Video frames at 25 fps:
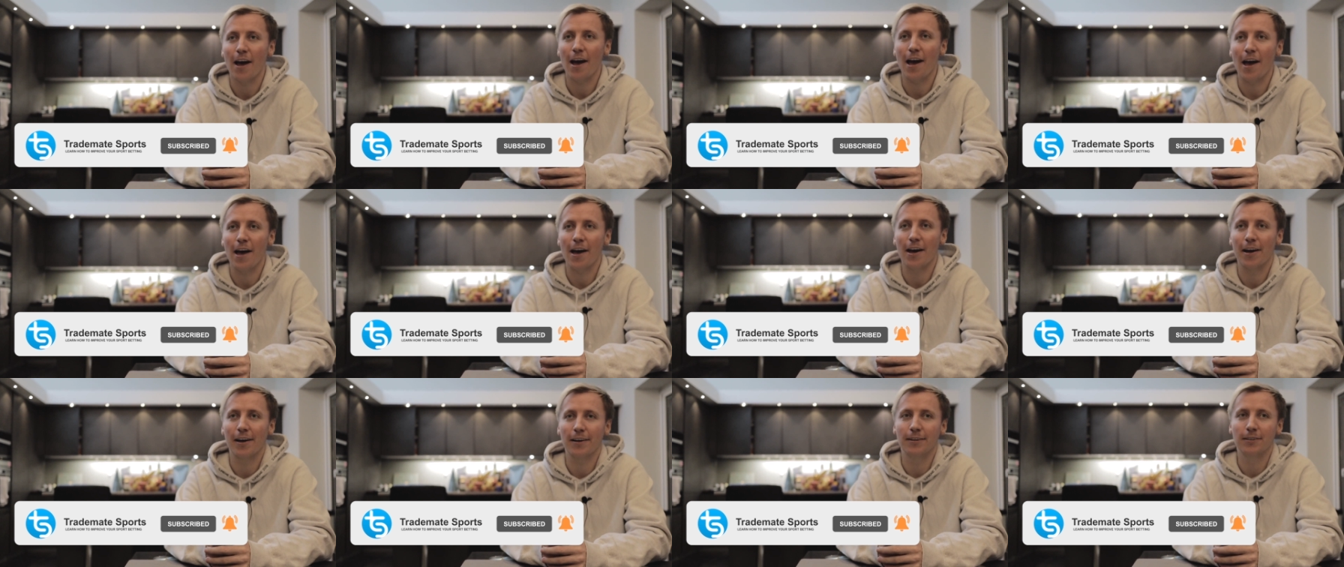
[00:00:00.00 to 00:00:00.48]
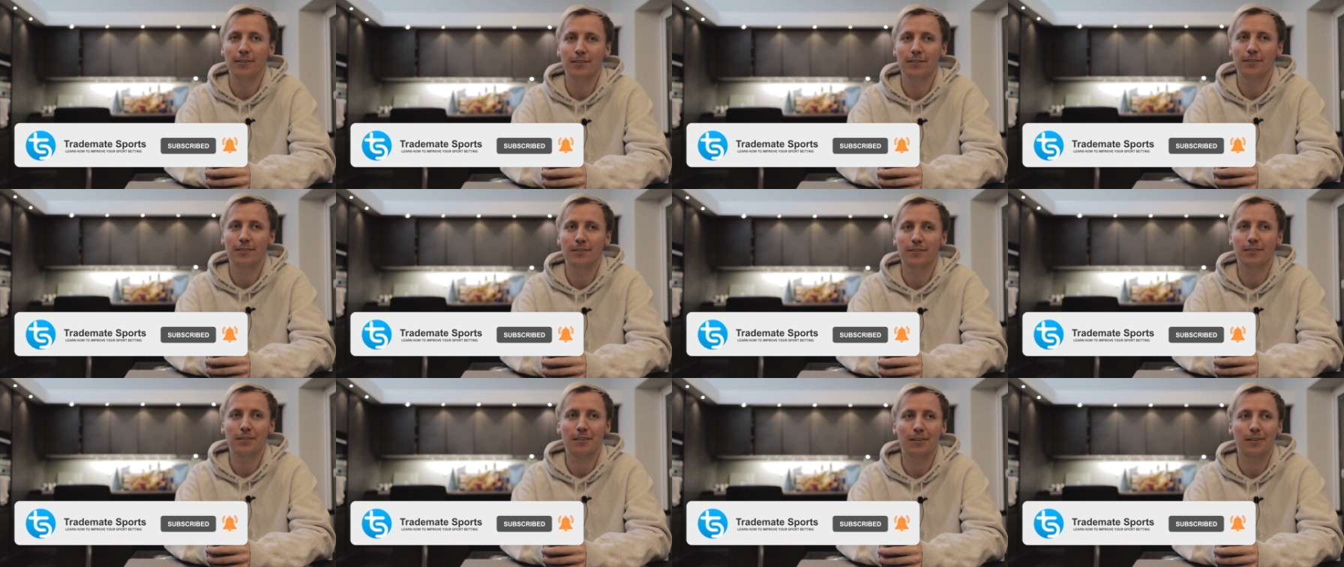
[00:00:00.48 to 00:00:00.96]

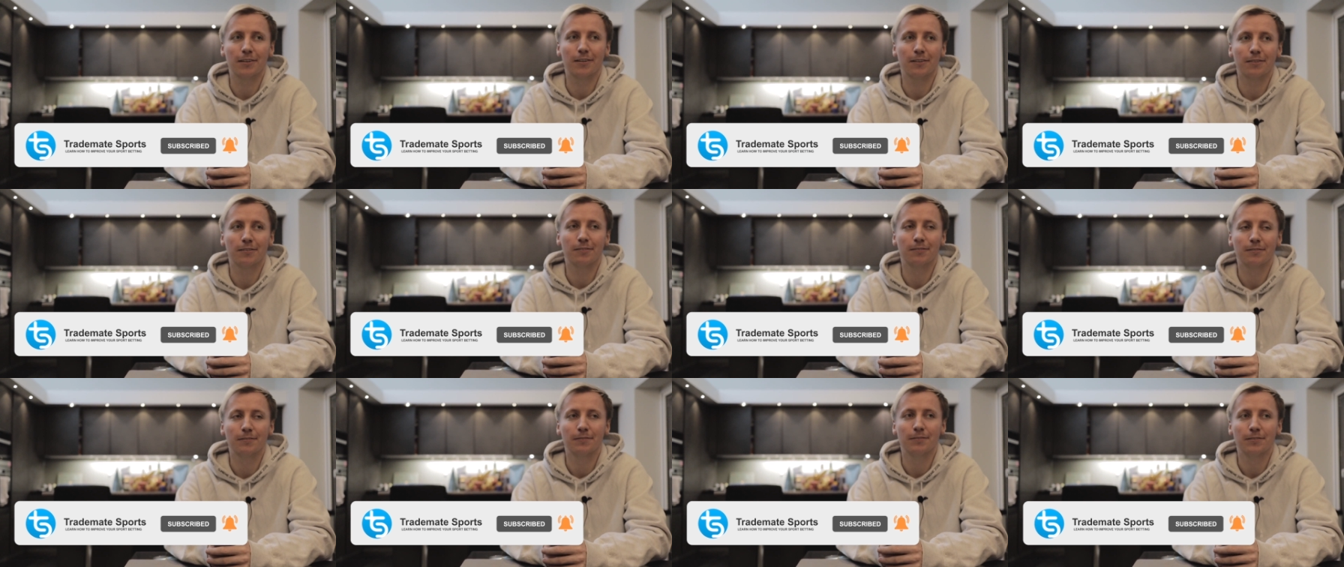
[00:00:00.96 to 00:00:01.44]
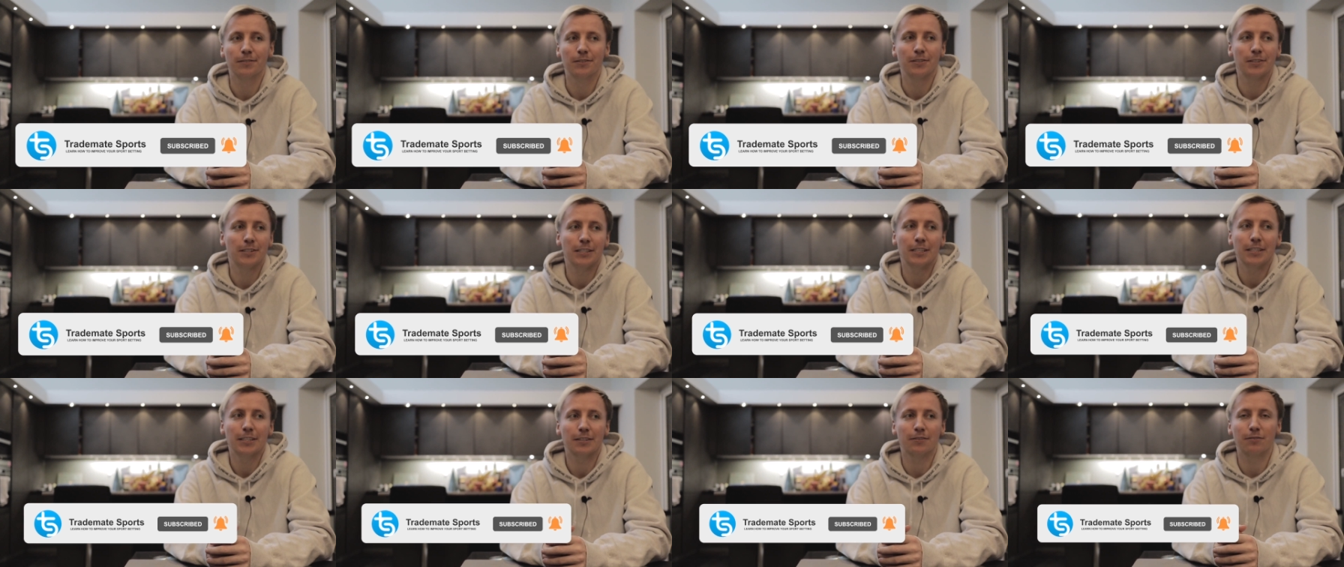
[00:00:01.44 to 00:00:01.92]
And
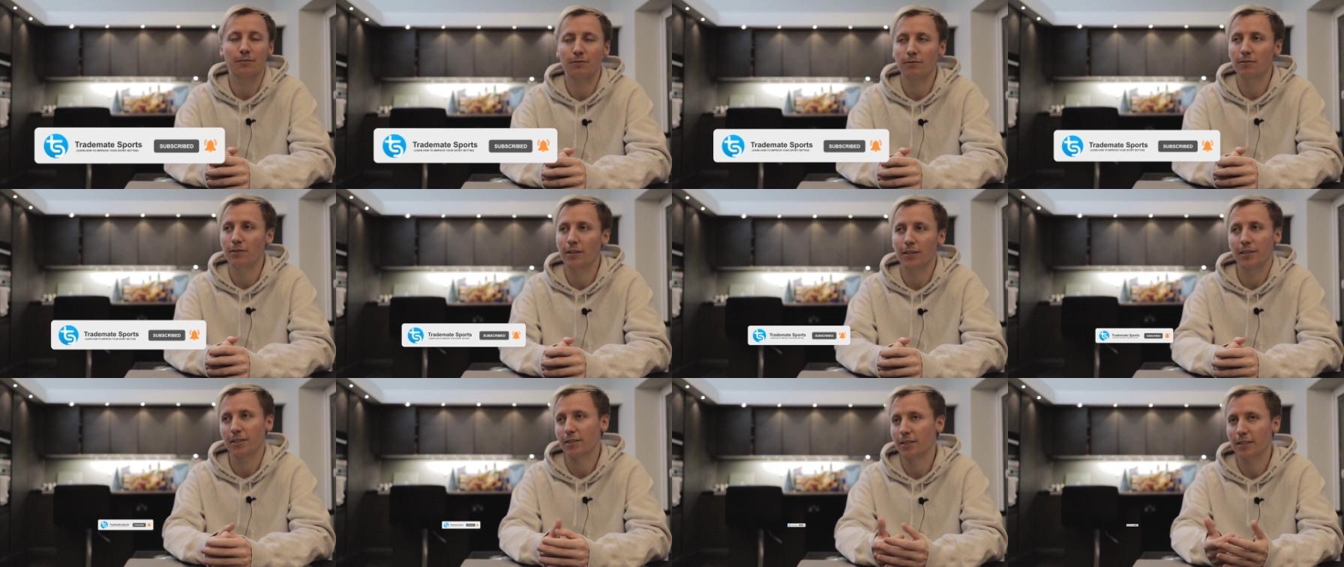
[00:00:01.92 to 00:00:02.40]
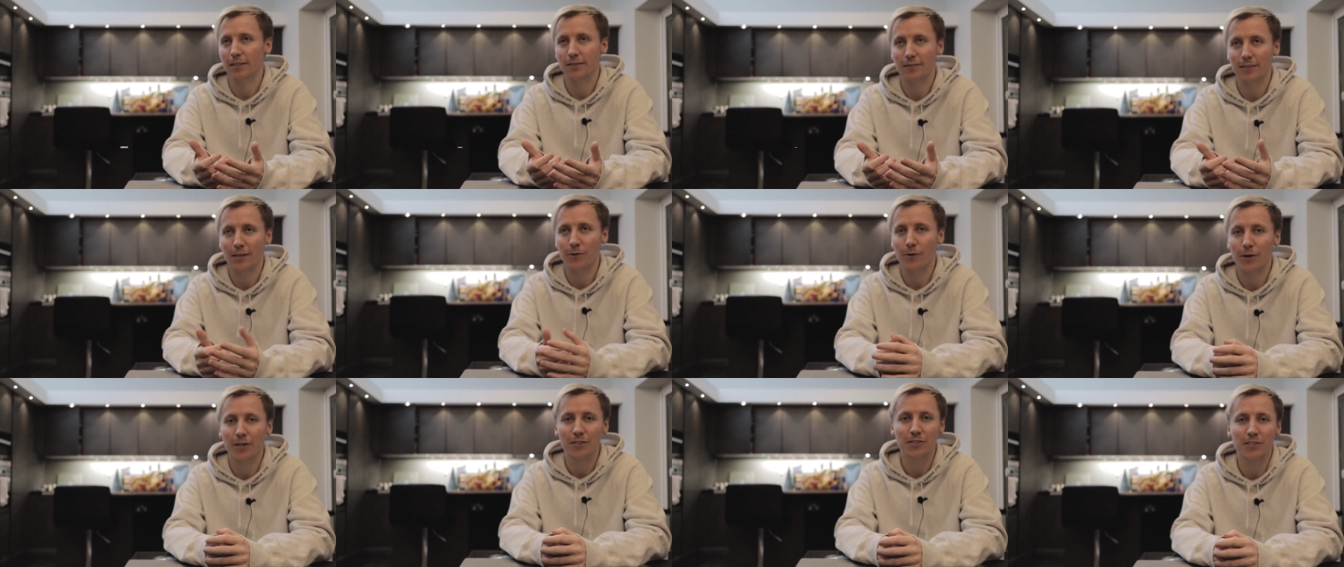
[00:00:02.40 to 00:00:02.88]
that's
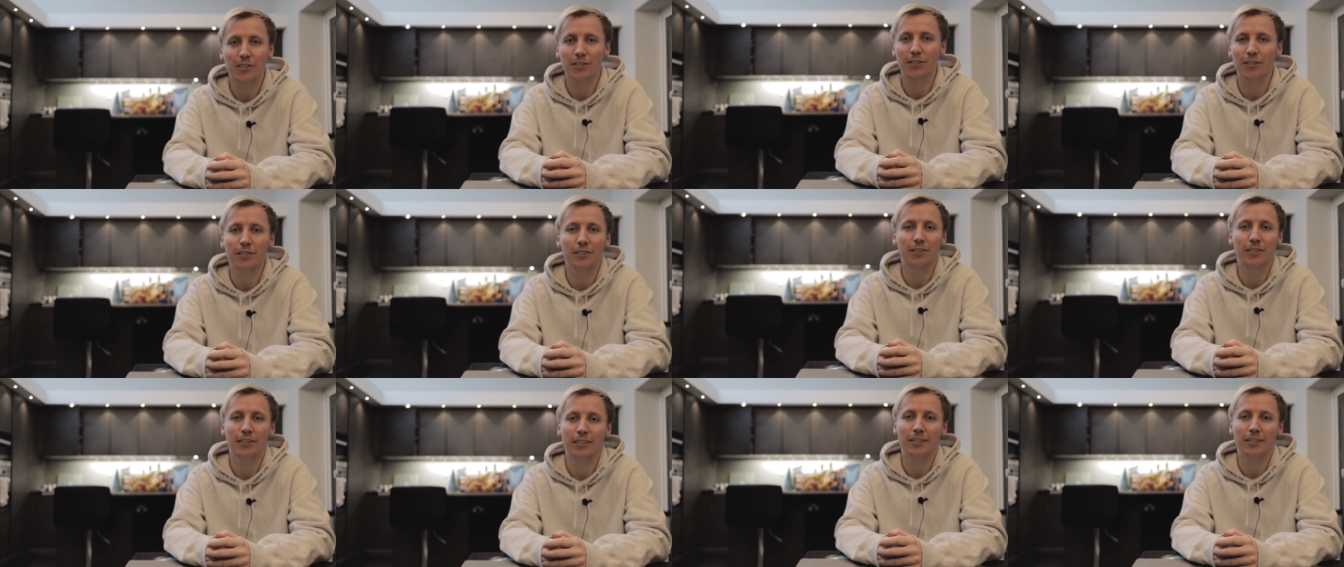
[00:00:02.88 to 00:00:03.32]
how I started.